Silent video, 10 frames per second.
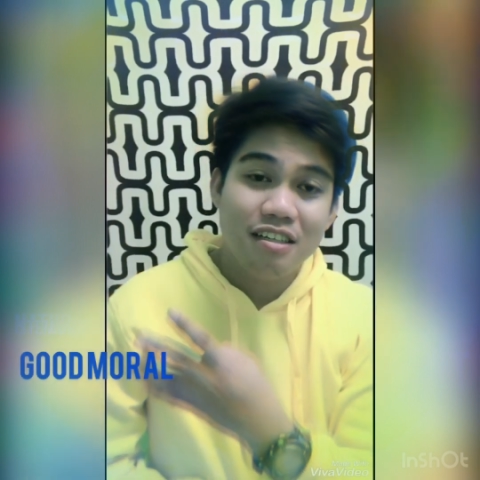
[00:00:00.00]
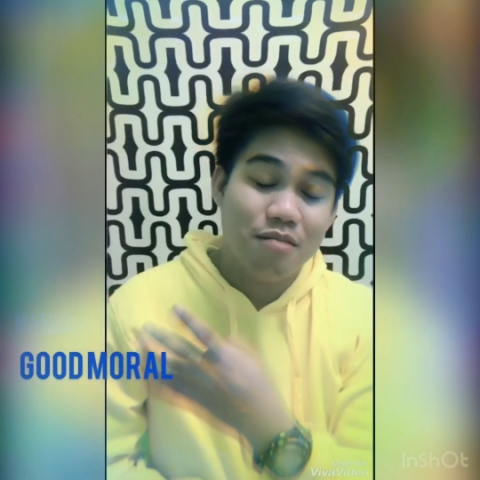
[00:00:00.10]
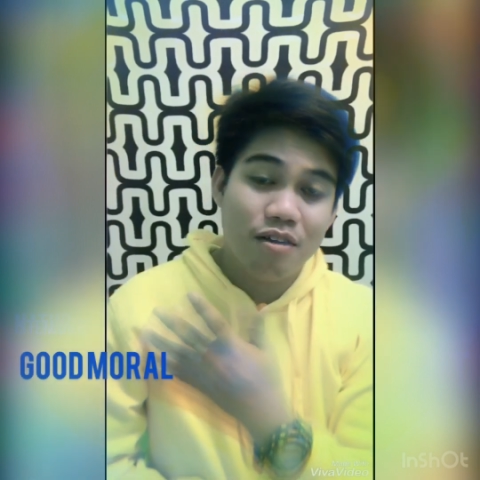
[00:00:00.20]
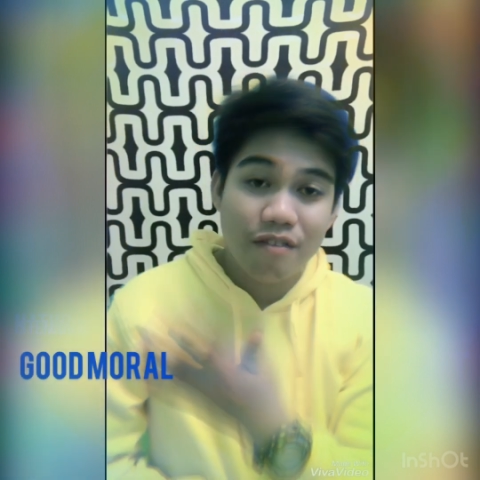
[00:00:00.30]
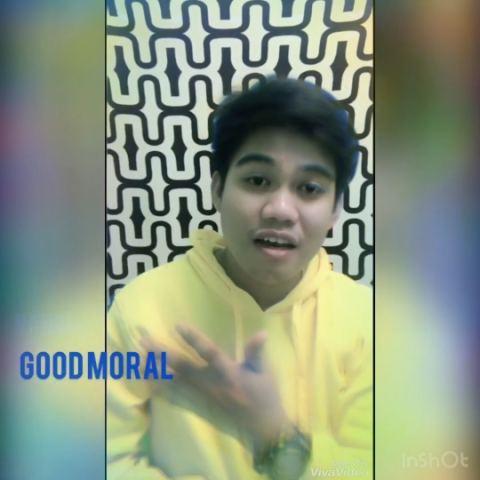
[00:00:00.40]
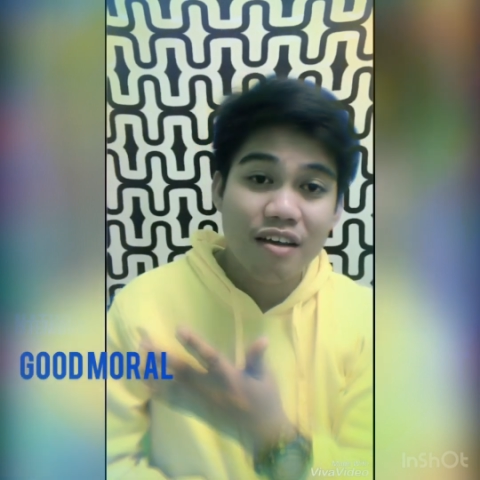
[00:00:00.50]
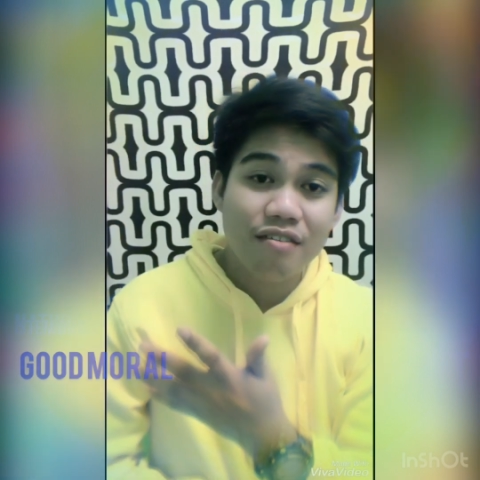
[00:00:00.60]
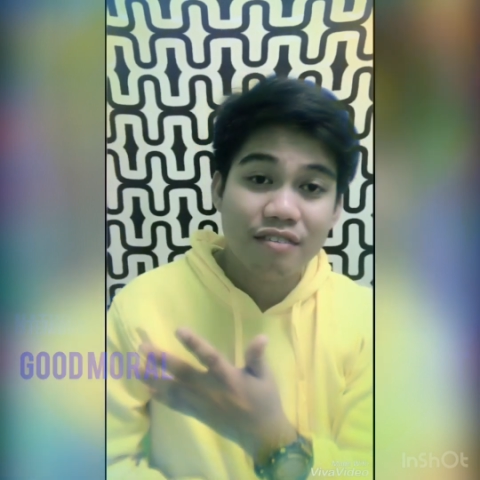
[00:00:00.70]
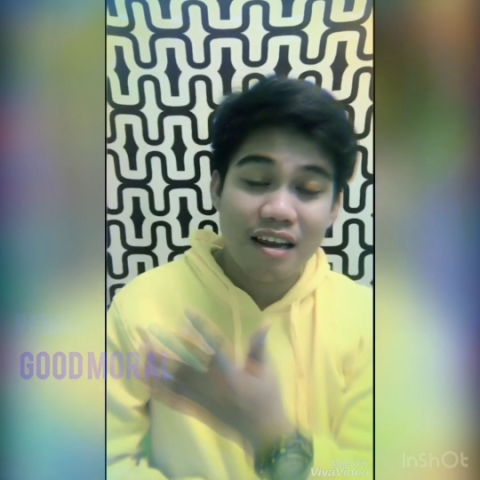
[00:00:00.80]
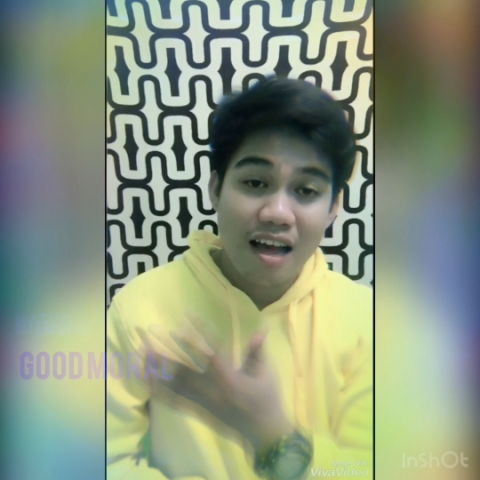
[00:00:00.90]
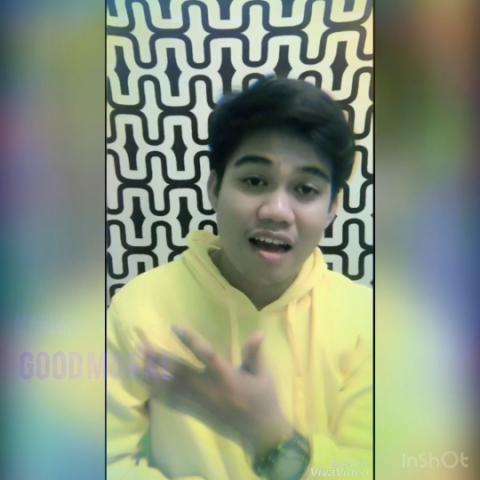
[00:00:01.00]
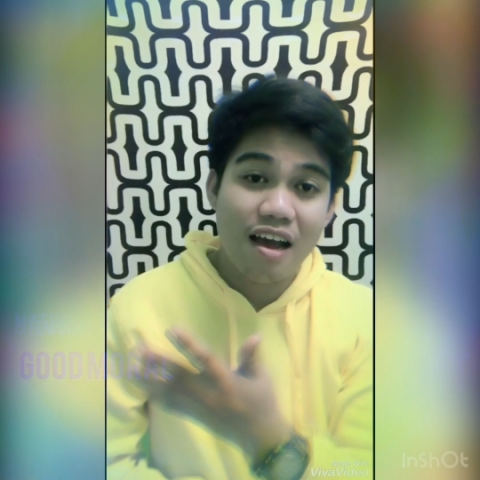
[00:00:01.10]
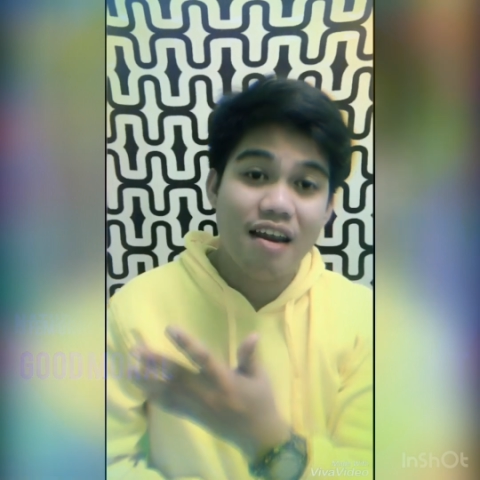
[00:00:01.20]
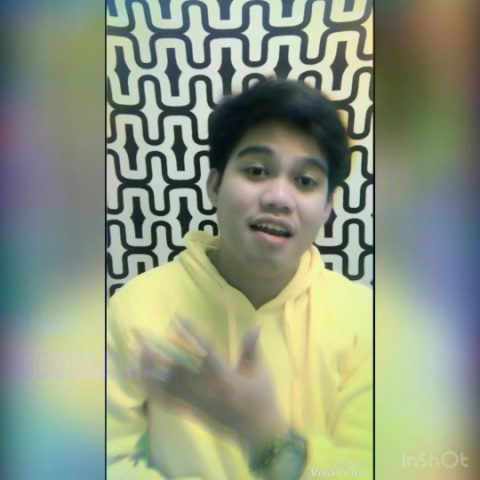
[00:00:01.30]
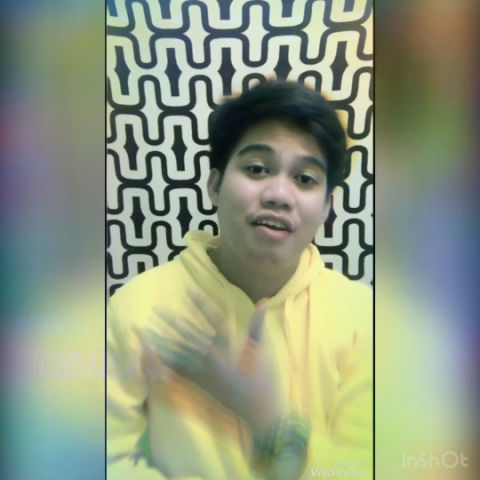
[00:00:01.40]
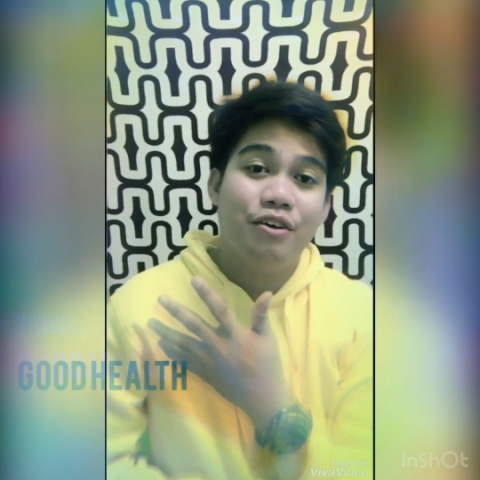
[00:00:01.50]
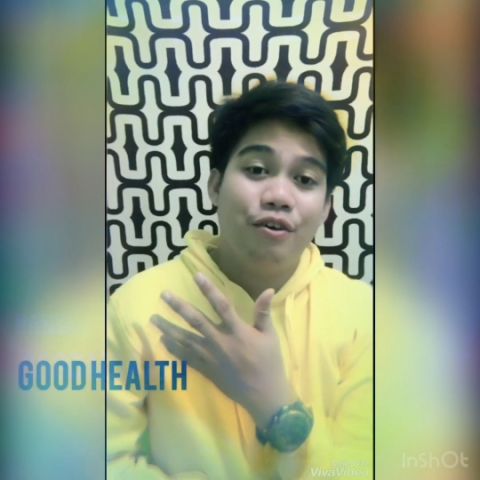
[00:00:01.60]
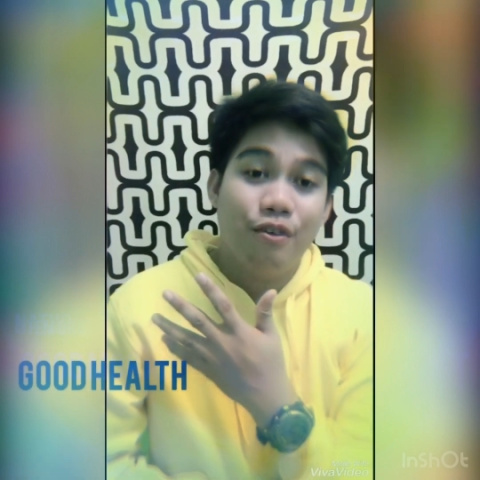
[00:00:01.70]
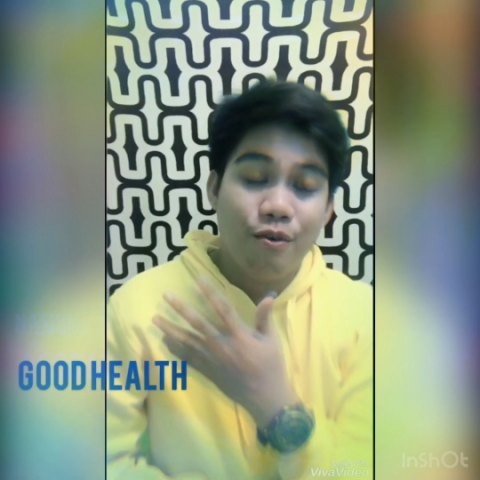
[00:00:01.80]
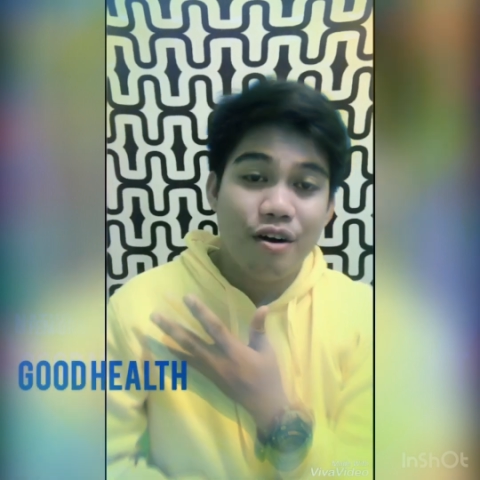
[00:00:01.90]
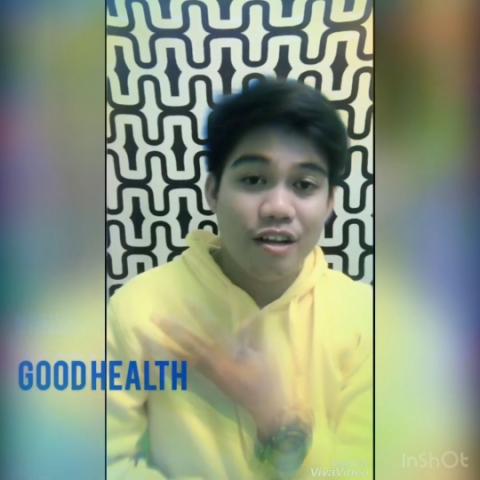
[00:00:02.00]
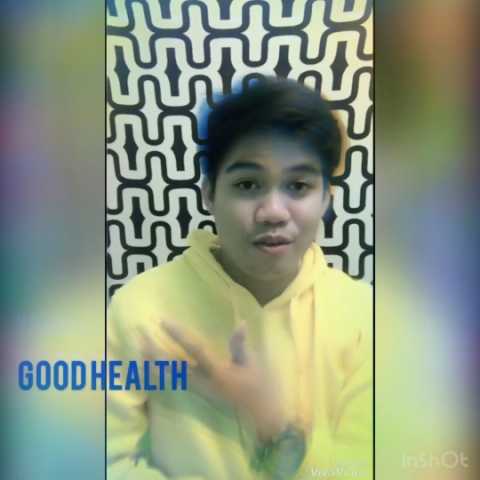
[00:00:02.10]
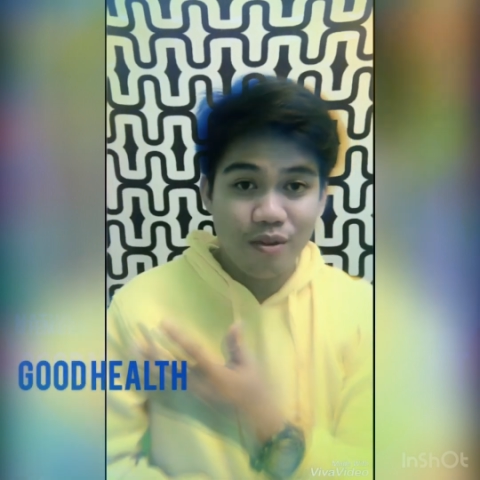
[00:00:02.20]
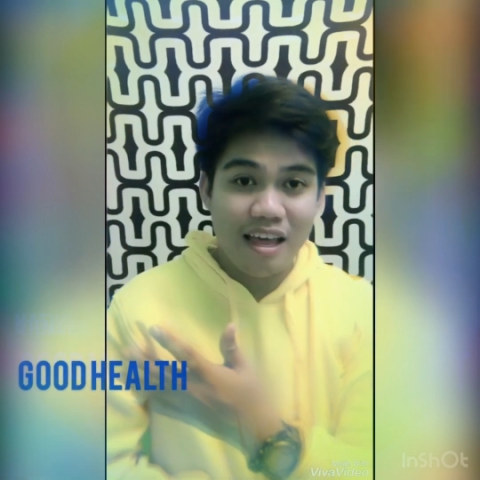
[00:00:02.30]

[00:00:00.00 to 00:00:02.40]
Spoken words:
Number five, kailangan you are in good